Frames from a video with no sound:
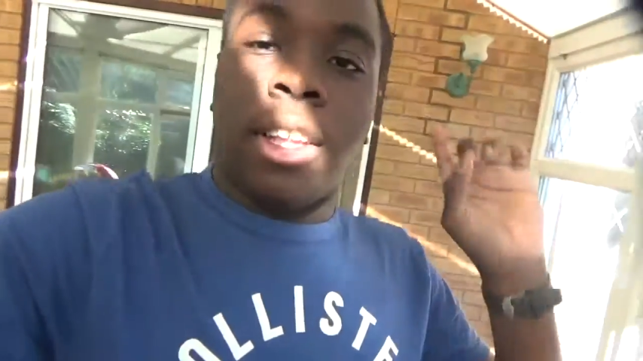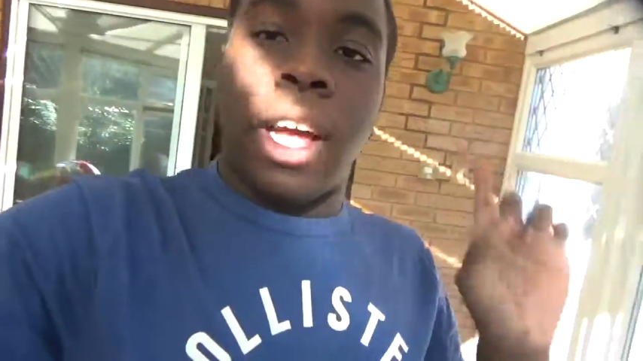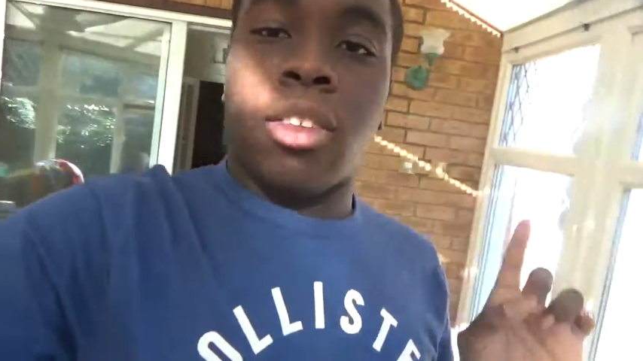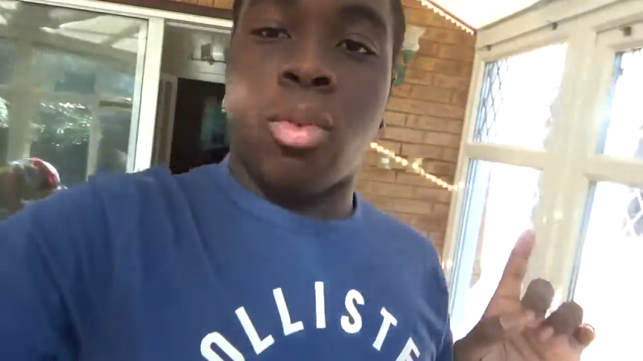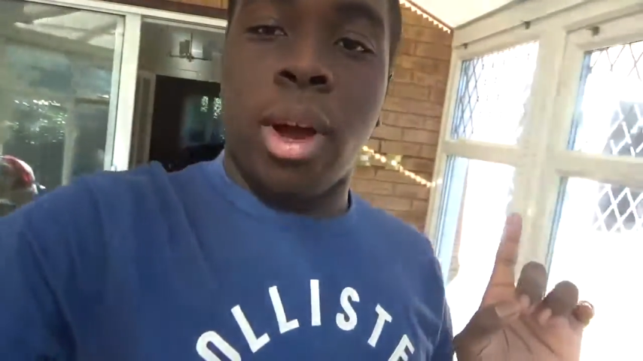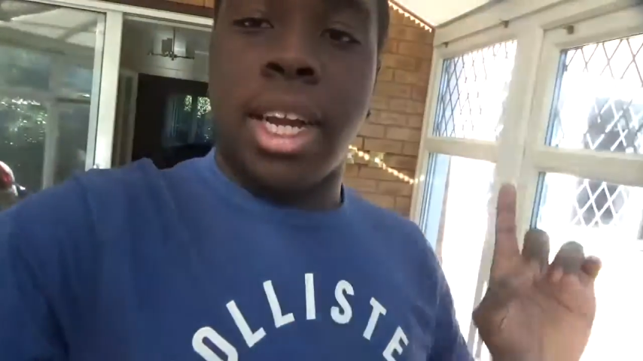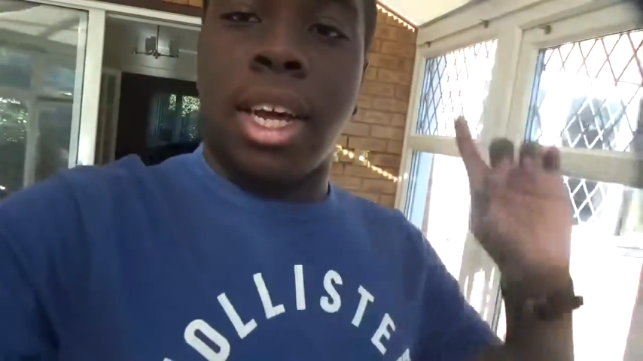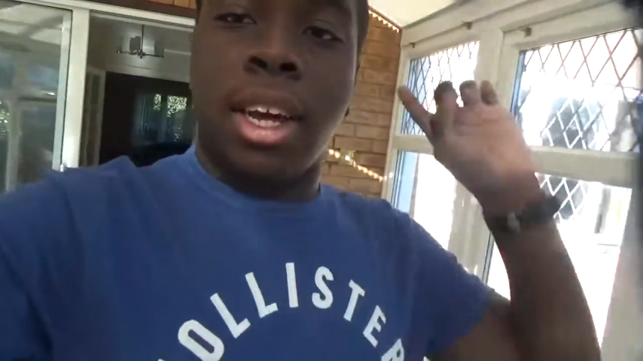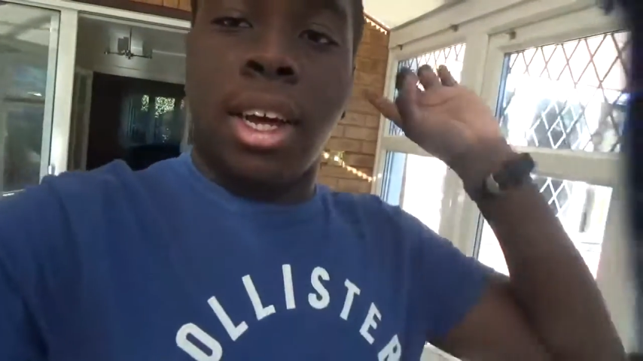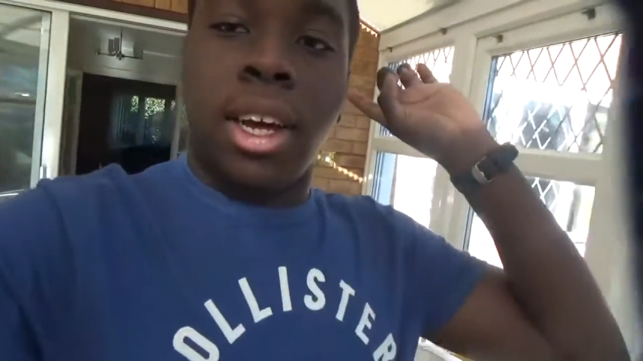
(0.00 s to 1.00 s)
That's right.
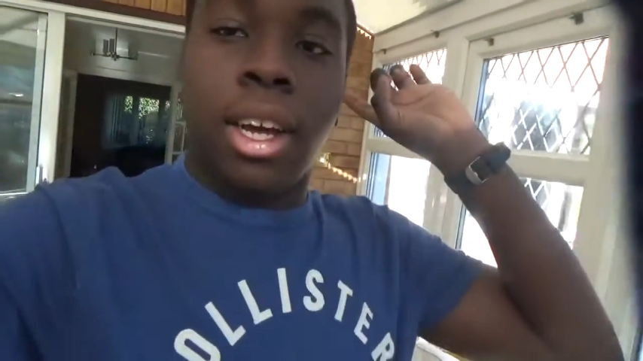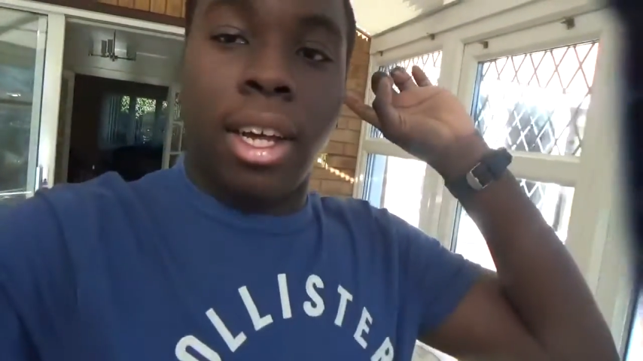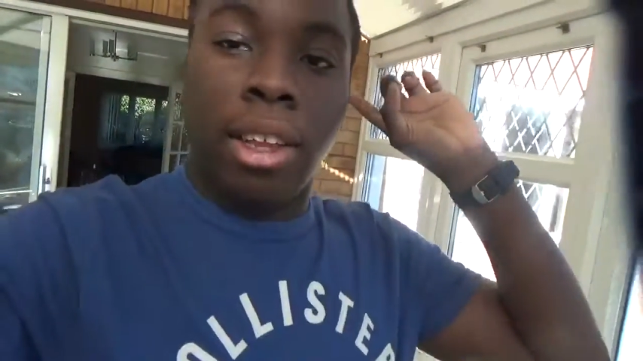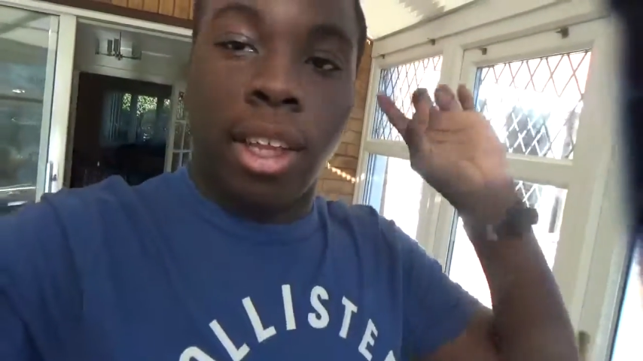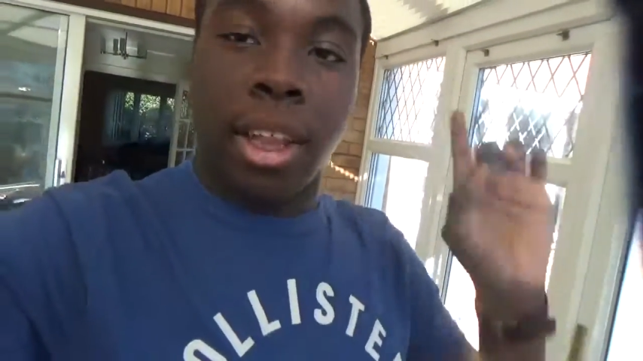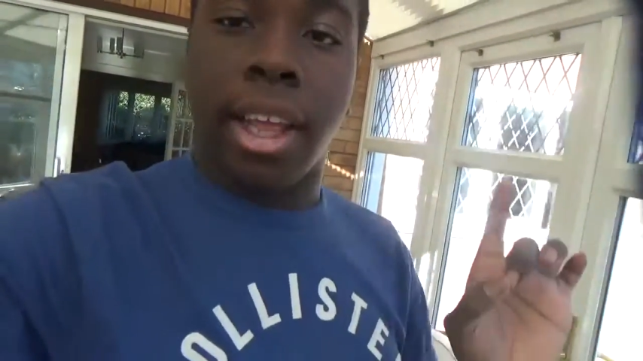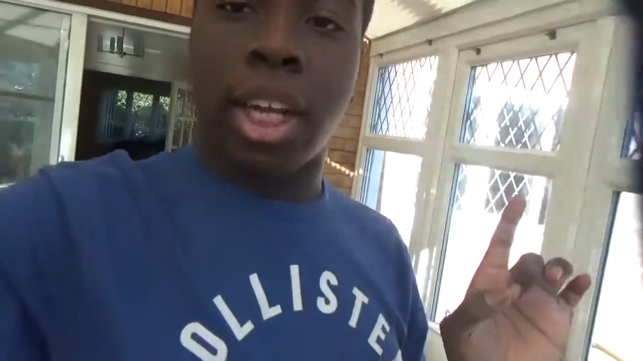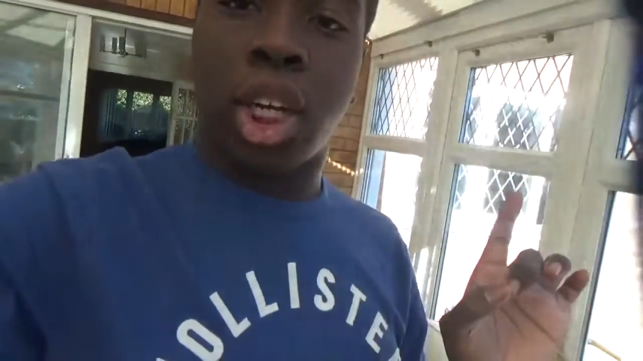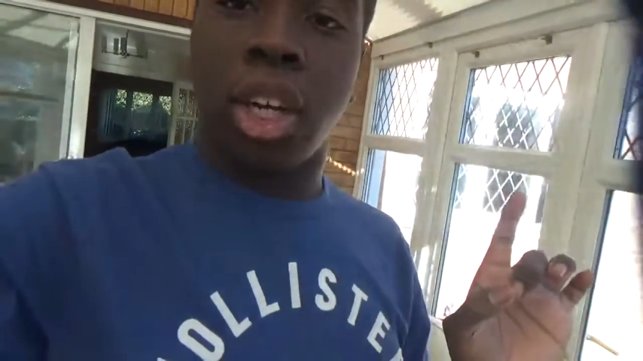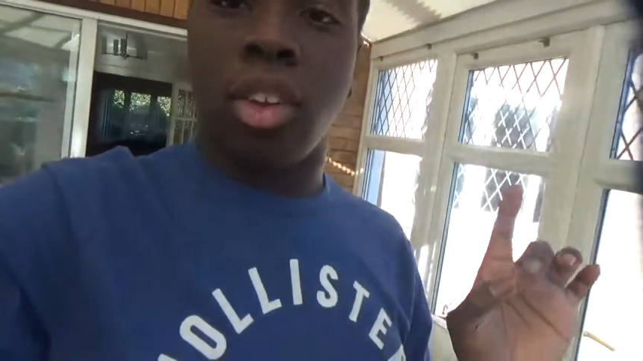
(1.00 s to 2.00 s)
The
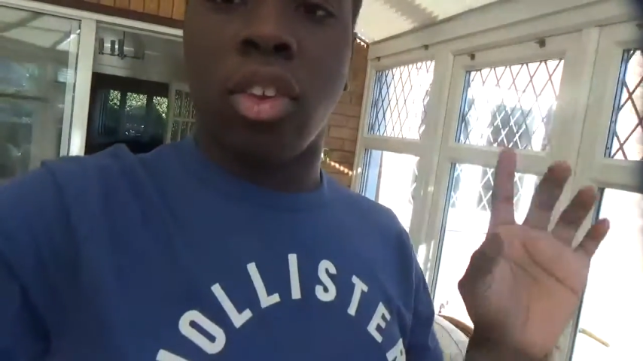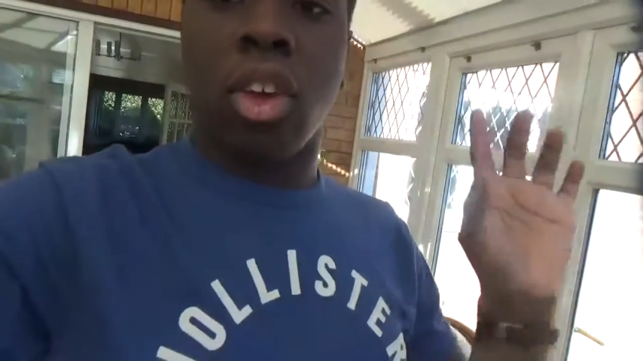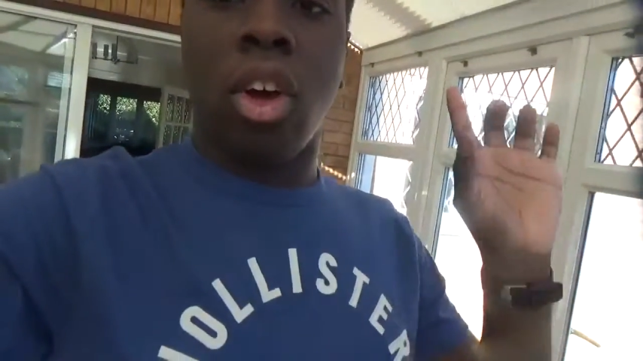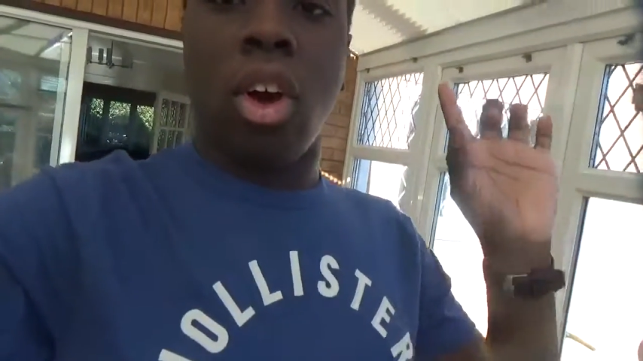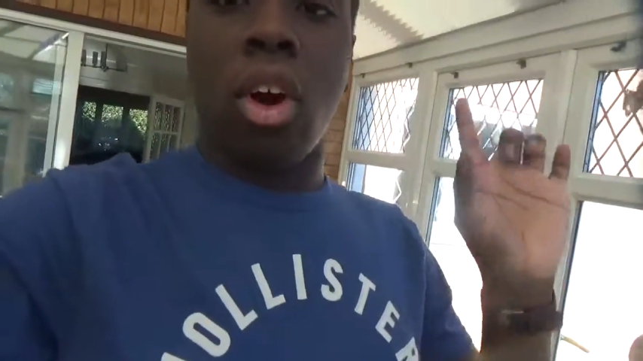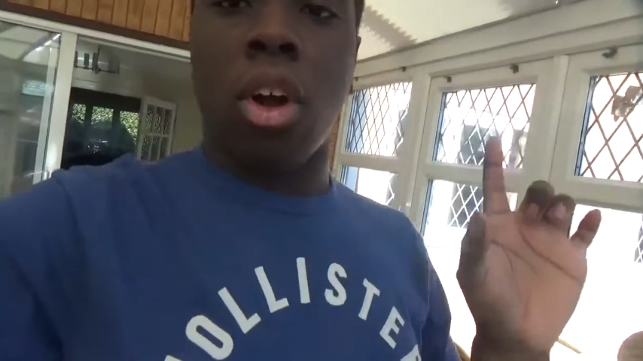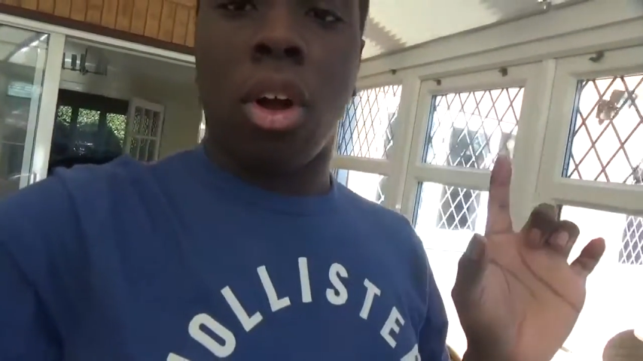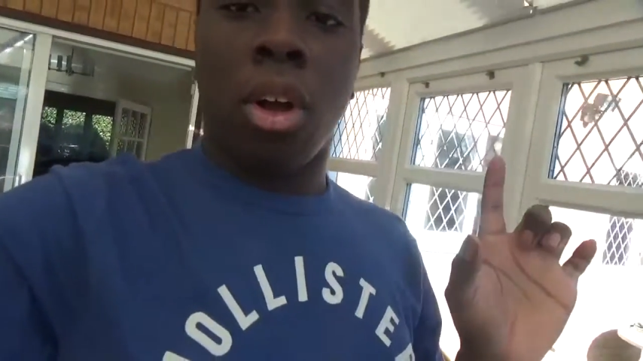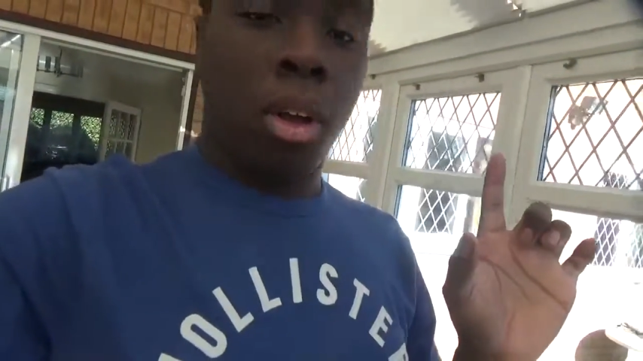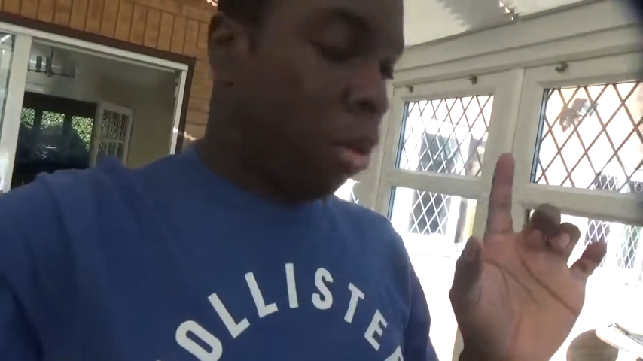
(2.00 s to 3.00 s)
elections are.
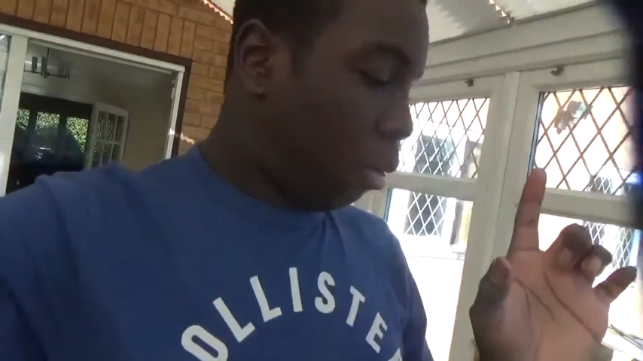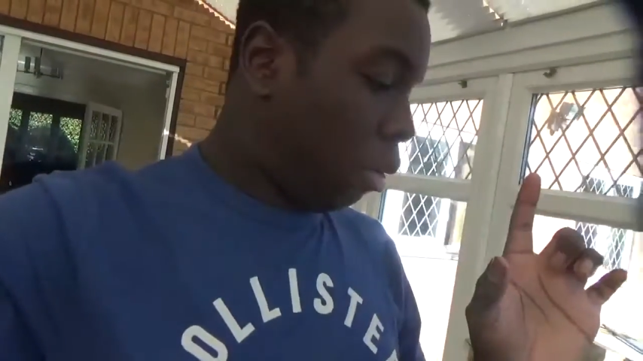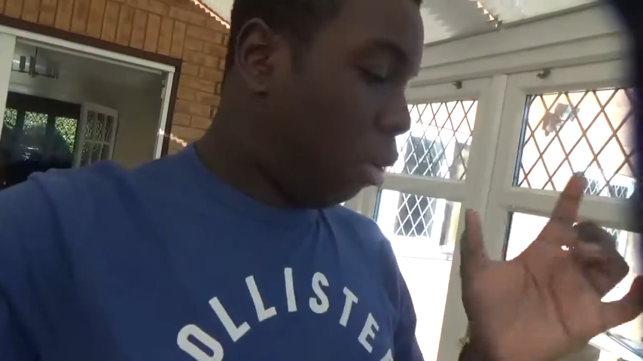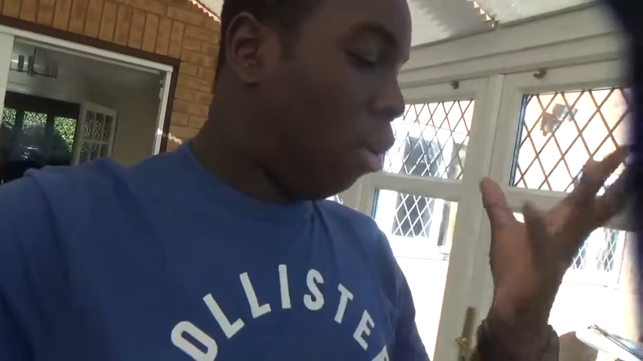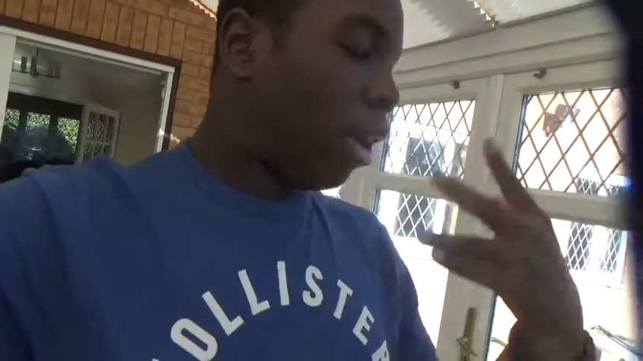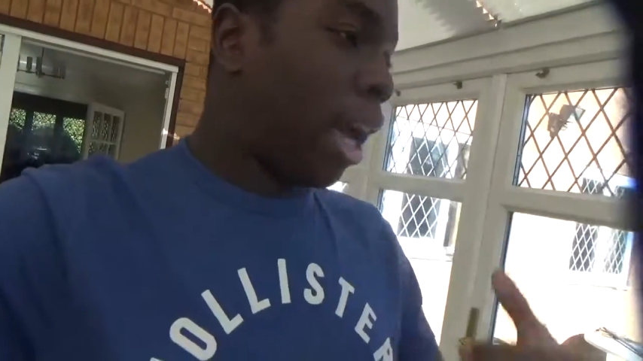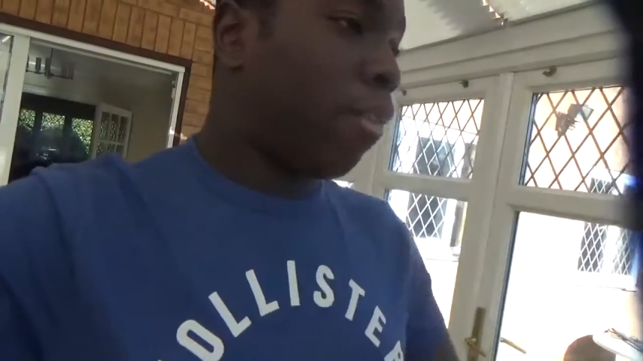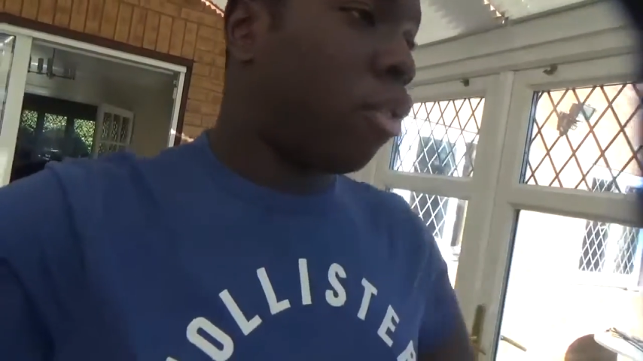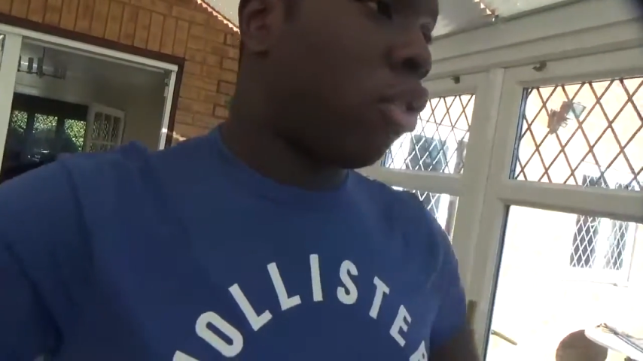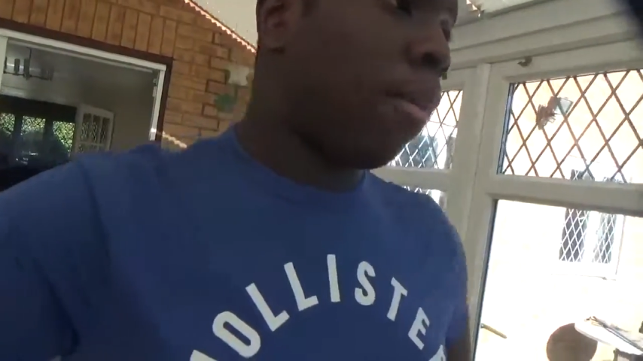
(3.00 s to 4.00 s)
Oh, I have
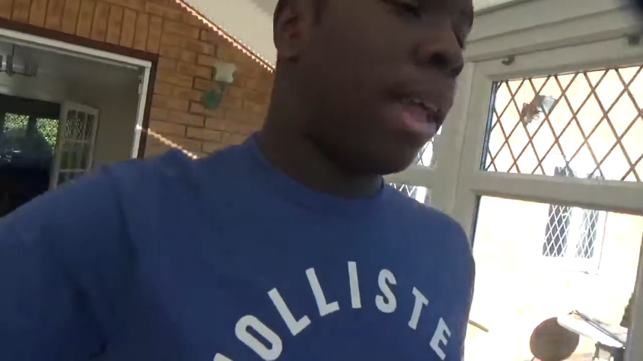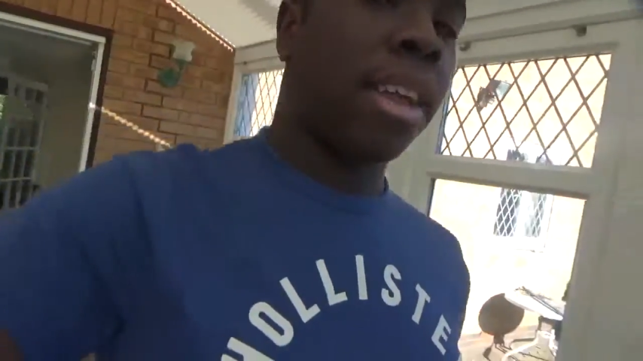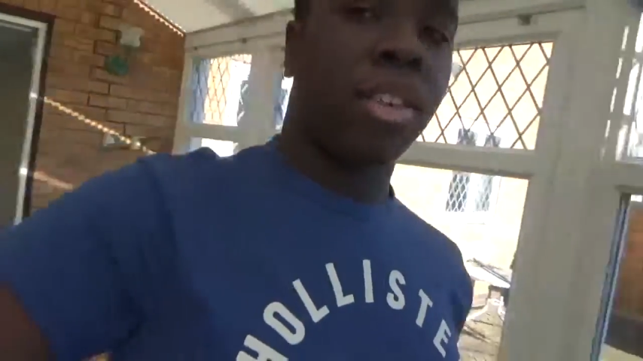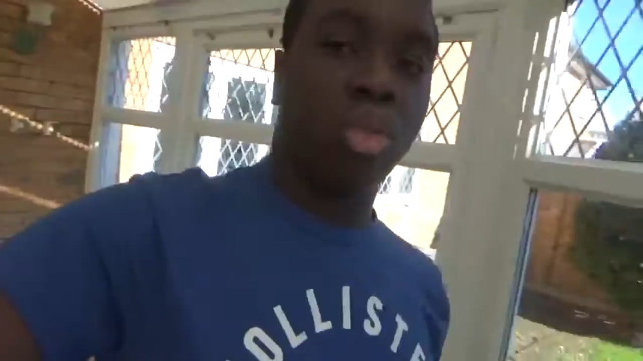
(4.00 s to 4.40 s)
to stop that. That's the